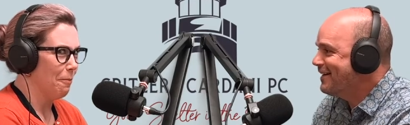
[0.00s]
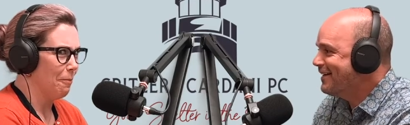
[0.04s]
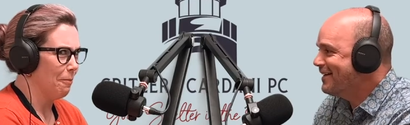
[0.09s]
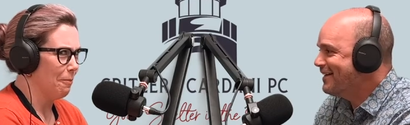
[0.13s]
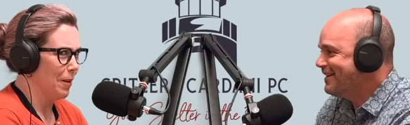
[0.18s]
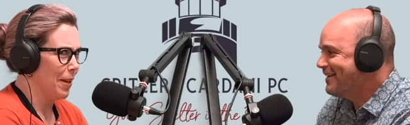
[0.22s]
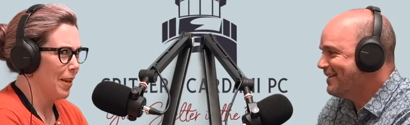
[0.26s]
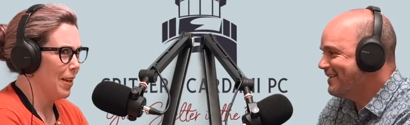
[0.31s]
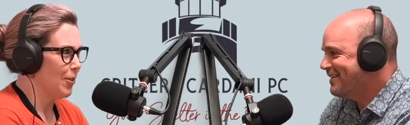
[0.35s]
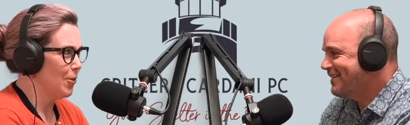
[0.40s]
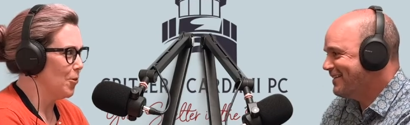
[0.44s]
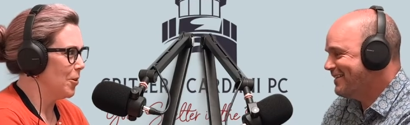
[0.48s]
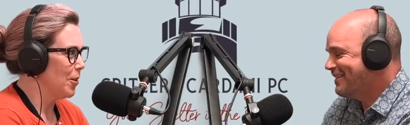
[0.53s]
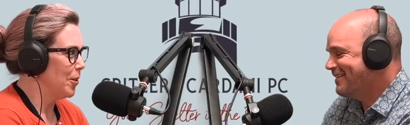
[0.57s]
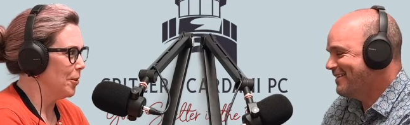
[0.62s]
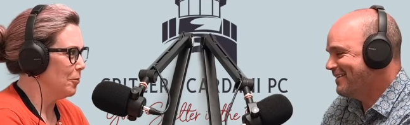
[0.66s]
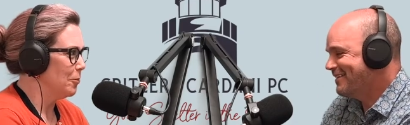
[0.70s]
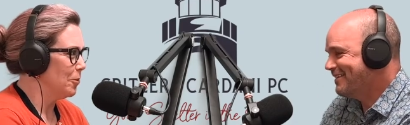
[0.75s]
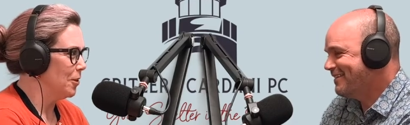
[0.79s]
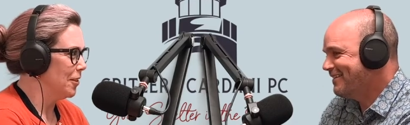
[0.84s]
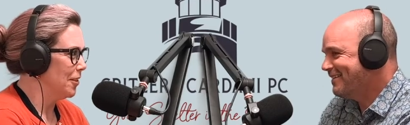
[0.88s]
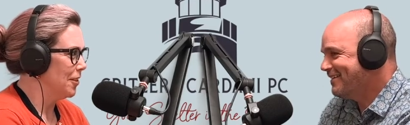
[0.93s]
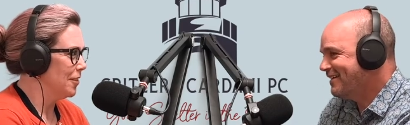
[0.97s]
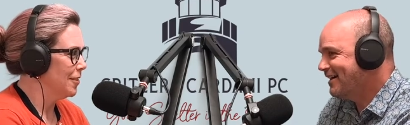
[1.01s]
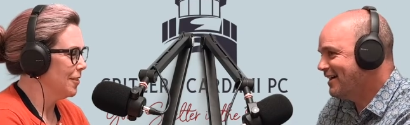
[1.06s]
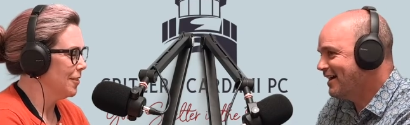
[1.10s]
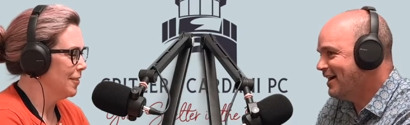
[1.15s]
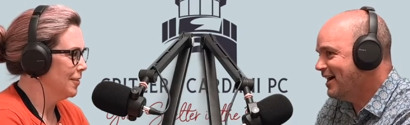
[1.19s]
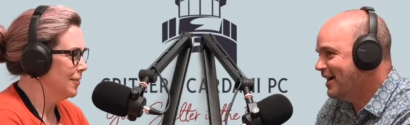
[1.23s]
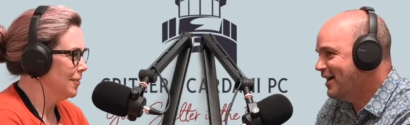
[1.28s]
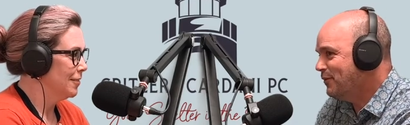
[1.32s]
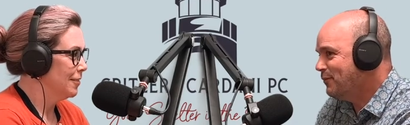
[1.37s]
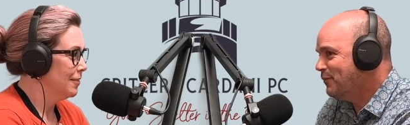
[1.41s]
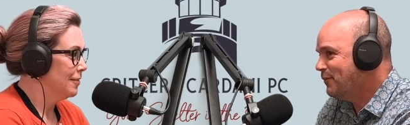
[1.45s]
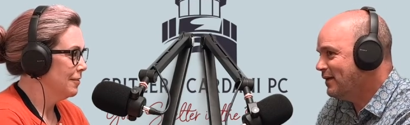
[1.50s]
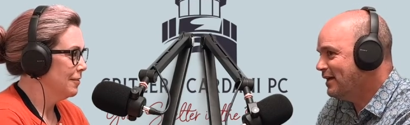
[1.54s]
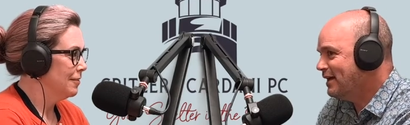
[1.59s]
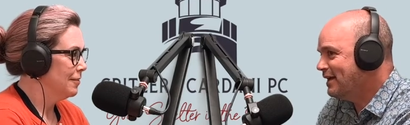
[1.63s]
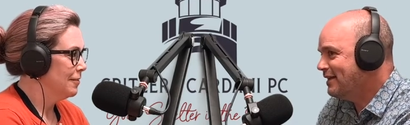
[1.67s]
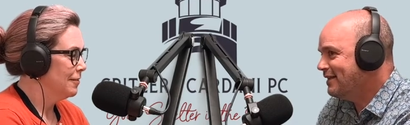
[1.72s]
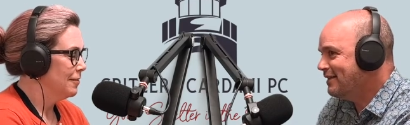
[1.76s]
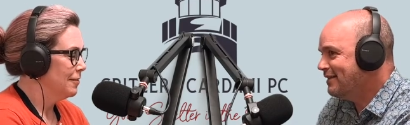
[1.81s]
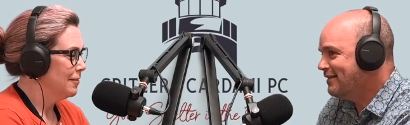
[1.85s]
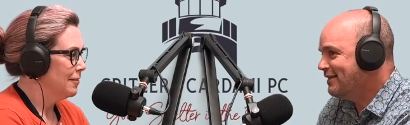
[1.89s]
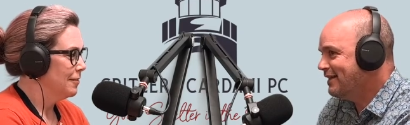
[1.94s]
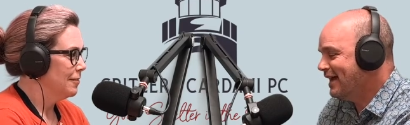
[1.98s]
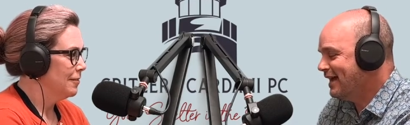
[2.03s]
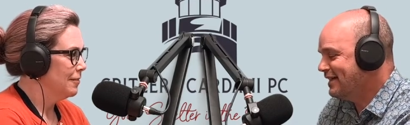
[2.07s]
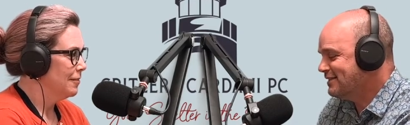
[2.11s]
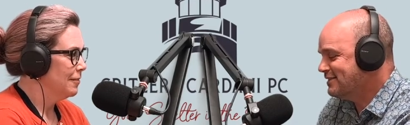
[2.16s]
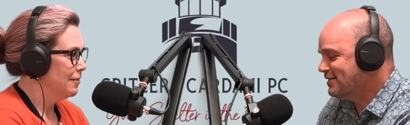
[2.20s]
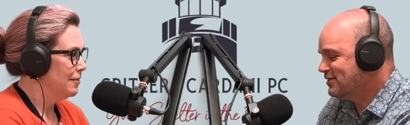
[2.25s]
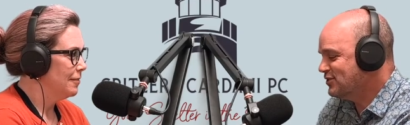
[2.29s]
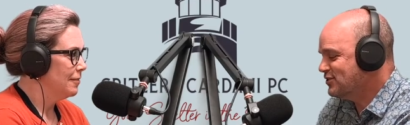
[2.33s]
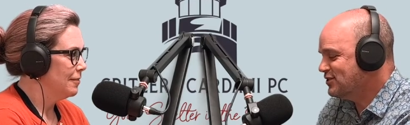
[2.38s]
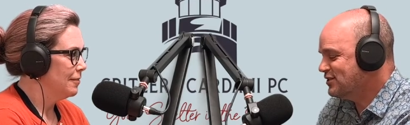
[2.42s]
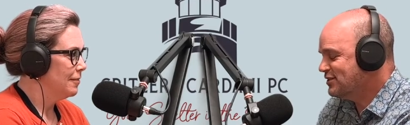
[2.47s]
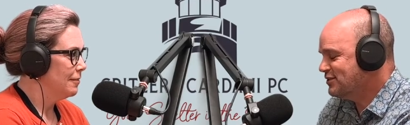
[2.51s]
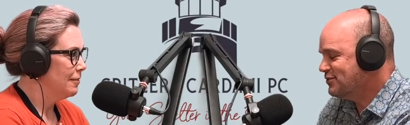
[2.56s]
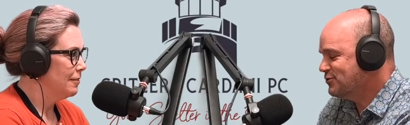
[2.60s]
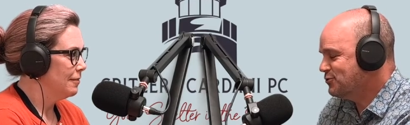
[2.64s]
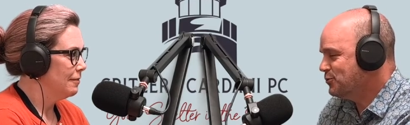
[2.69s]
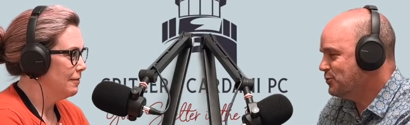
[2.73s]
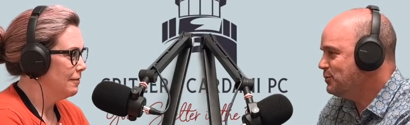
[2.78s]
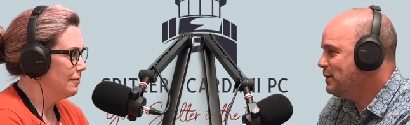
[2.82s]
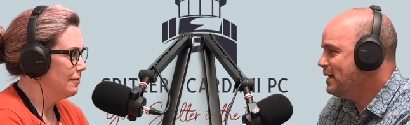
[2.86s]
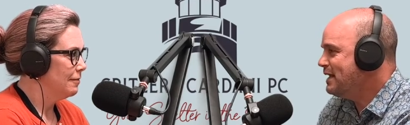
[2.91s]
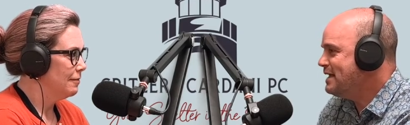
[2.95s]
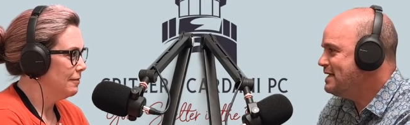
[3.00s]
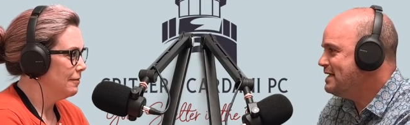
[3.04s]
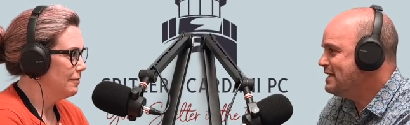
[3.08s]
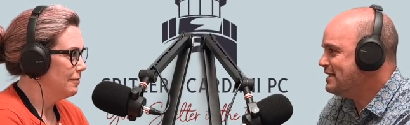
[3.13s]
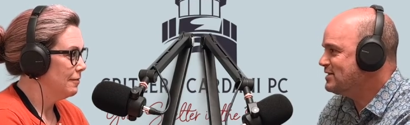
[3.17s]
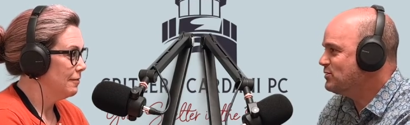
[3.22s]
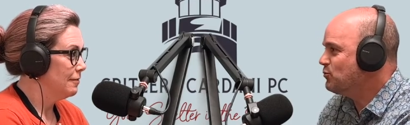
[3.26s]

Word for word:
Speaker 1: big lawyer word.
Speaker 2: Um, that it has this tremendous